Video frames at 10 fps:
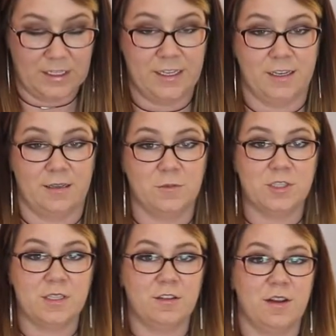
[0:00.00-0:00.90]
And I'm just
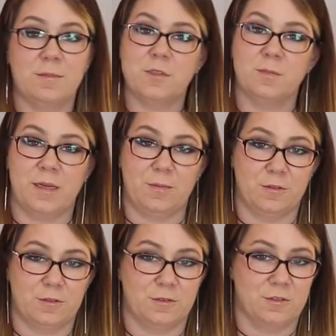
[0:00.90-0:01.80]
gonna grab some
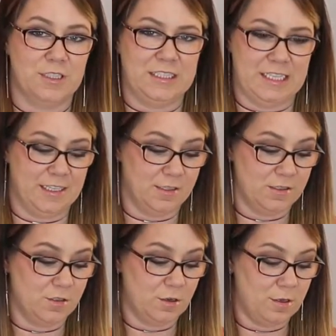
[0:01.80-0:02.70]
papers to lay
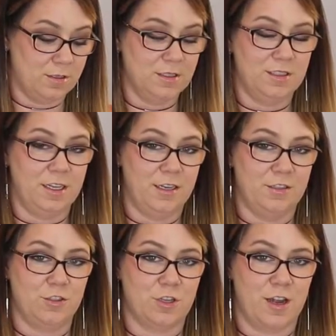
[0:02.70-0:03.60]
this on to let it
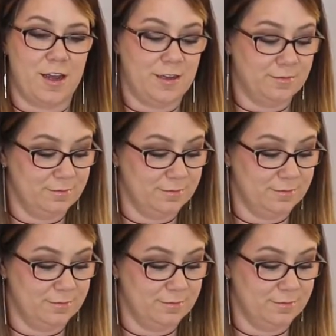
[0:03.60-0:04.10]
dry.